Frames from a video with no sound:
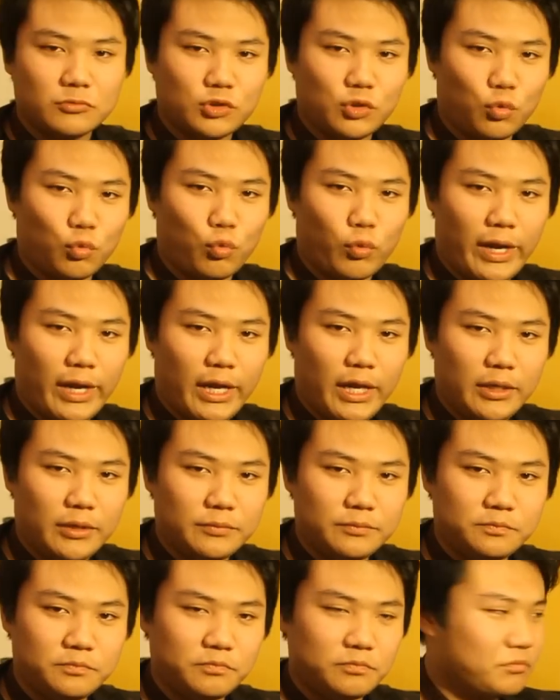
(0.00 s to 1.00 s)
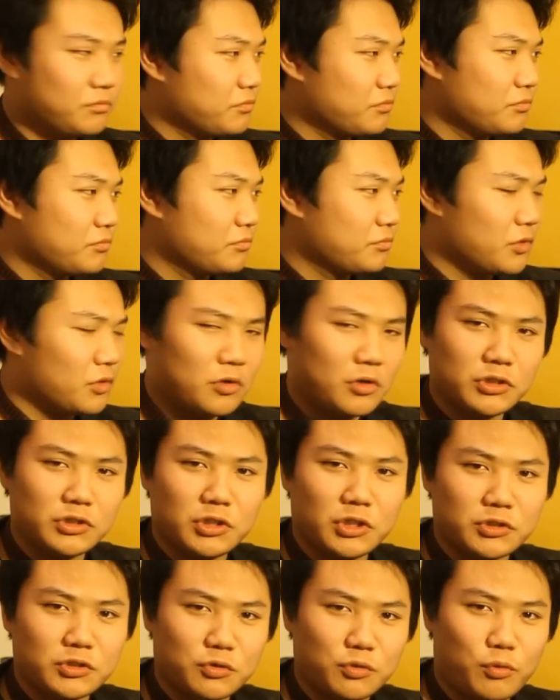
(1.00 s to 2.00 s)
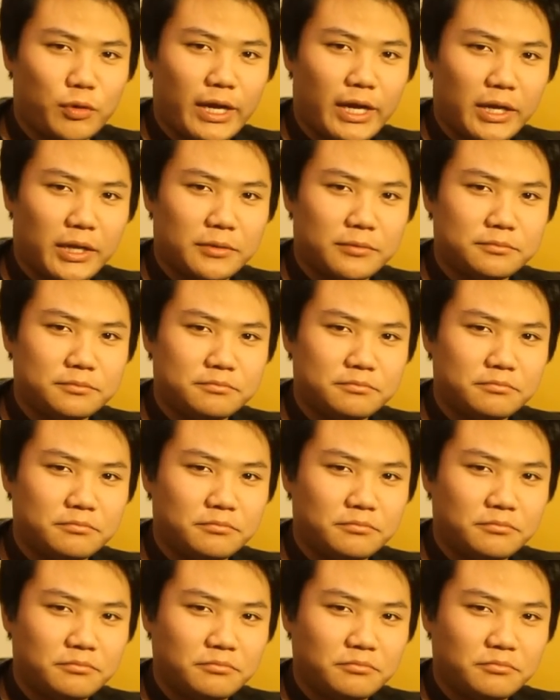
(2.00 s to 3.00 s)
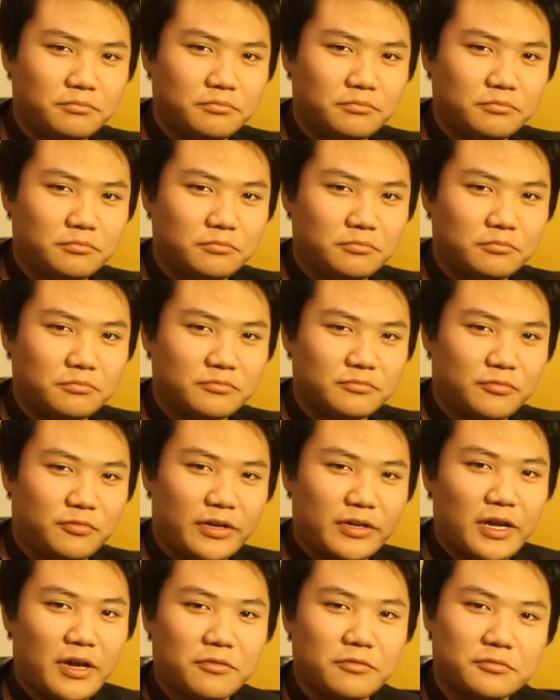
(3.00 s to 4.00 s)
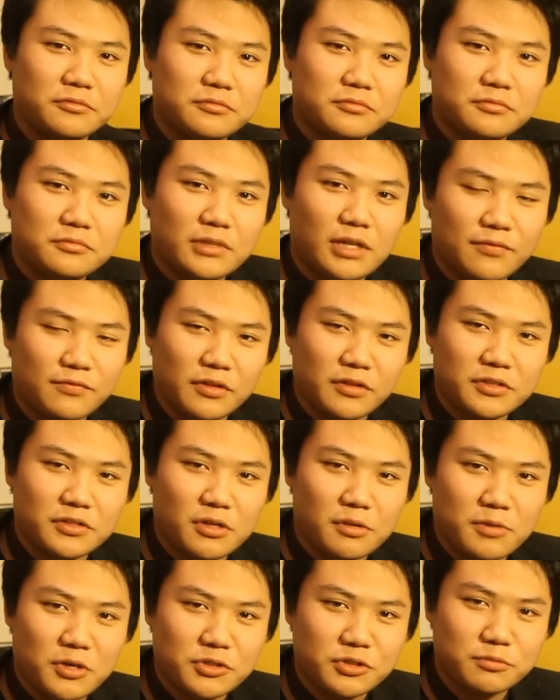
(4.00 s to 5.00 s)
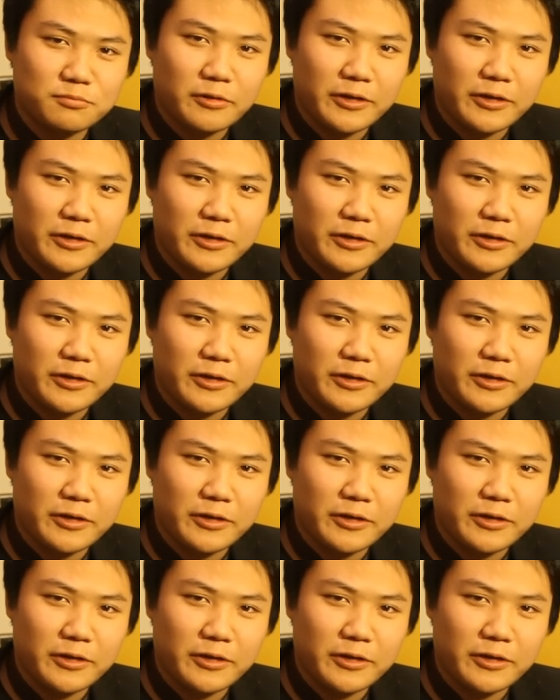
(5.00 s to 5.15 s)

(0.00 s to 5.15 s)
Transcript: To wear or not to wear? Find out after this commercial